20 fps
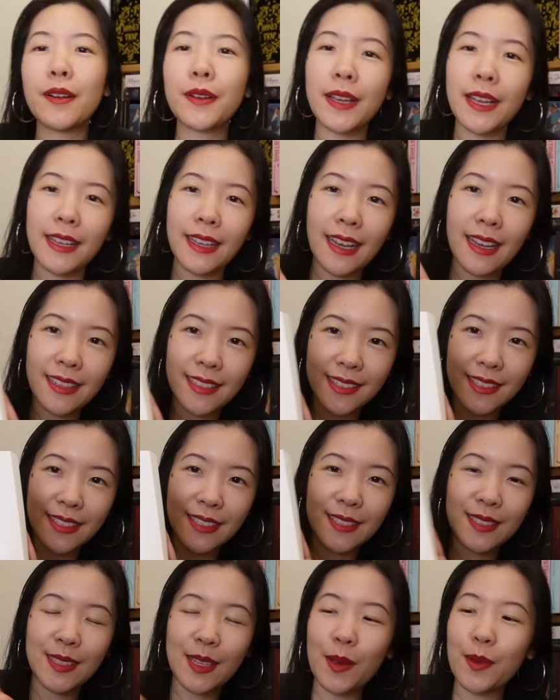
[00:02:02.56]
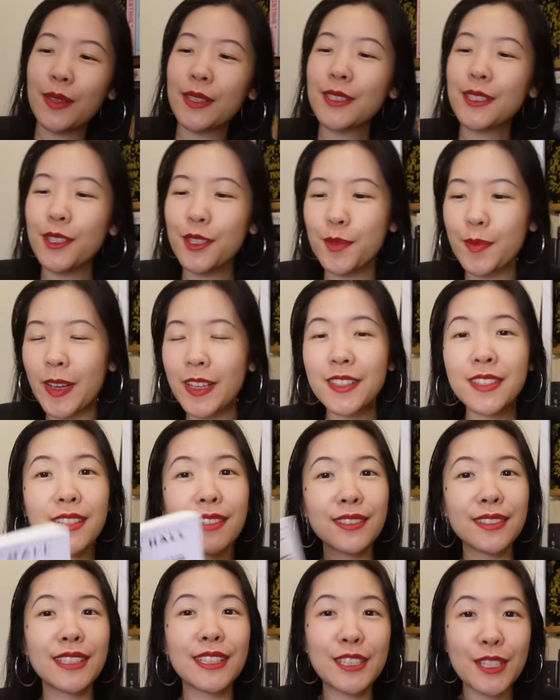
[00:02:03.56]
Okay, yes, so this is
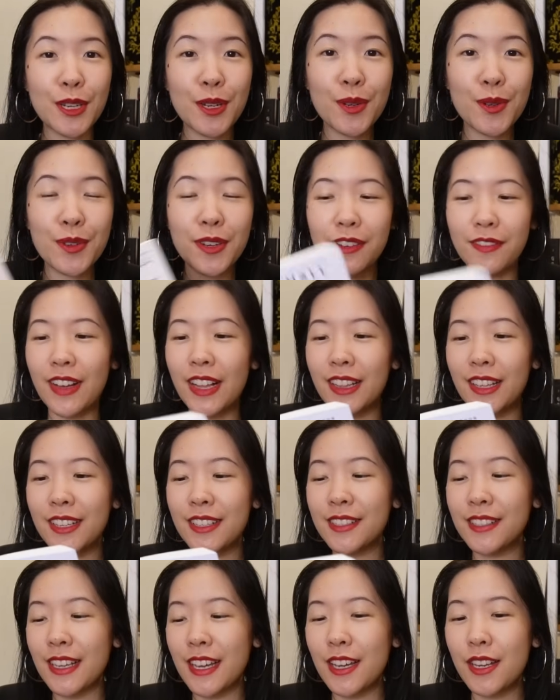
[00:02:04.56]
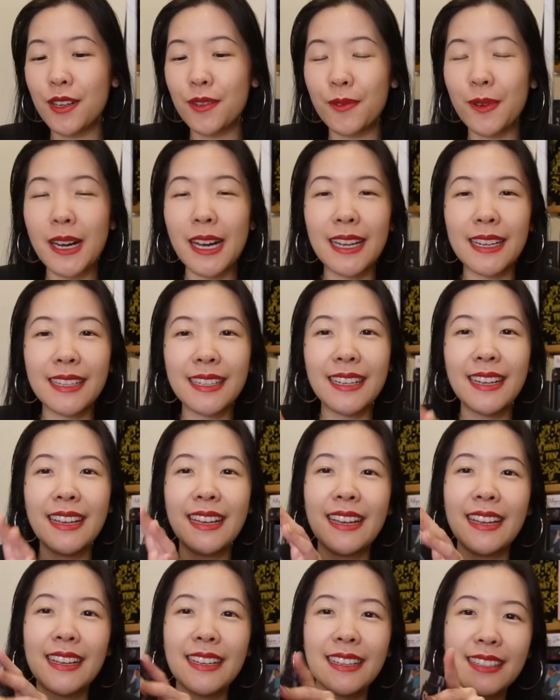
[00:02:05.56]
basically two novellas in one
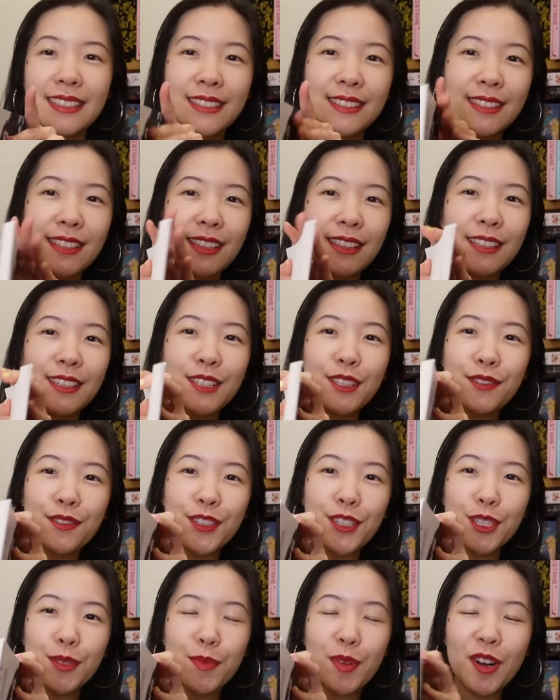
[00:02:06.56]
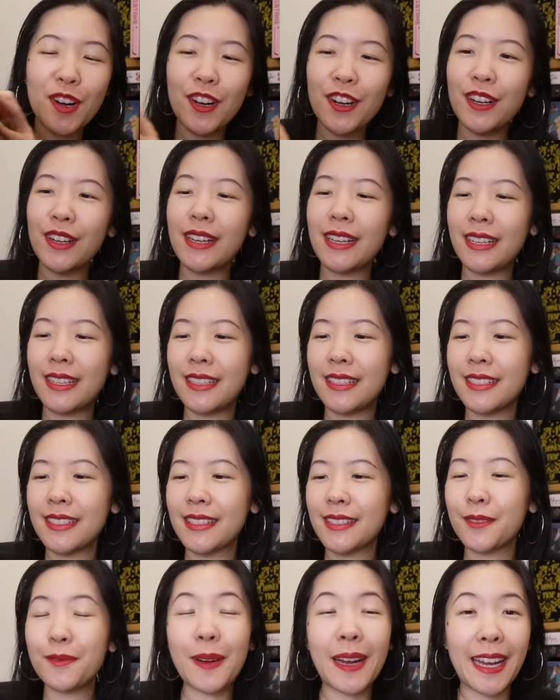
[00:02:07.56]
because this first part is
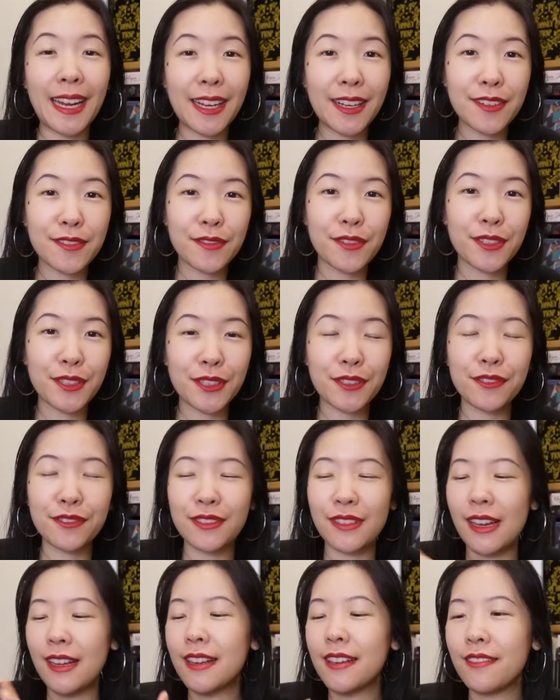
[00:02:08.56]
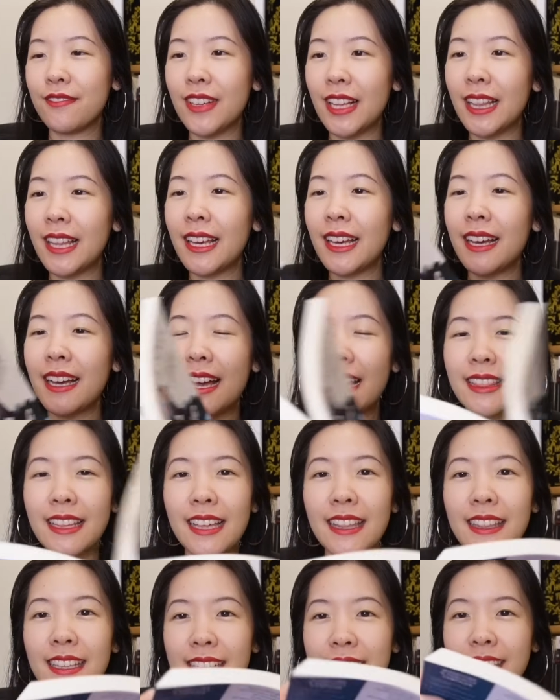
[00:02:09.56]
the Waiting for the Flood novella and
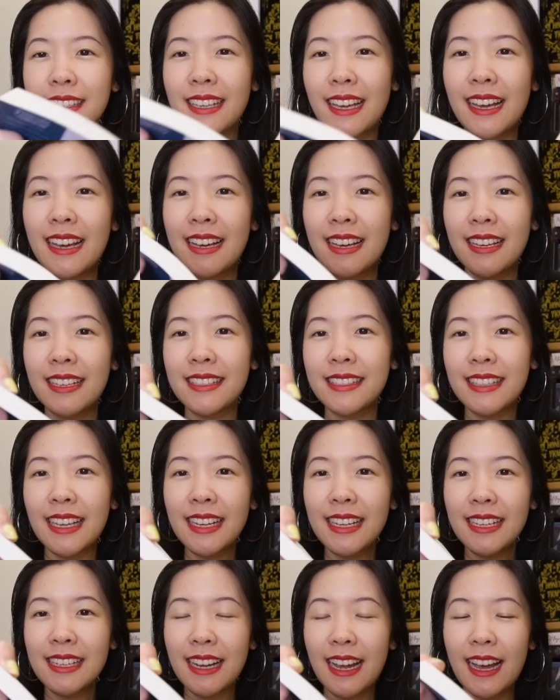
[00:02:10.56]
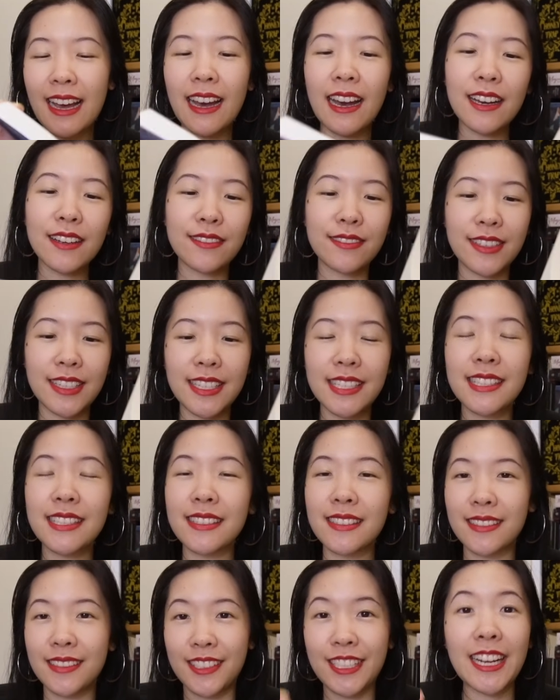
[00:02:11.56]
then this second half
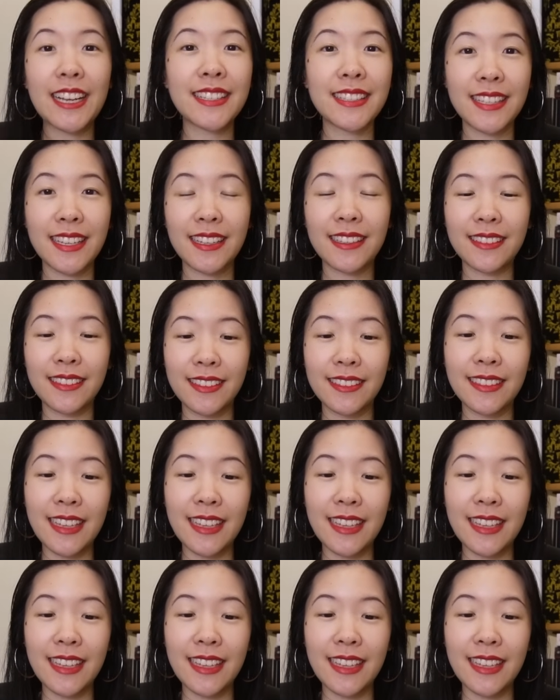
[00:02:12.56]
is Chasing the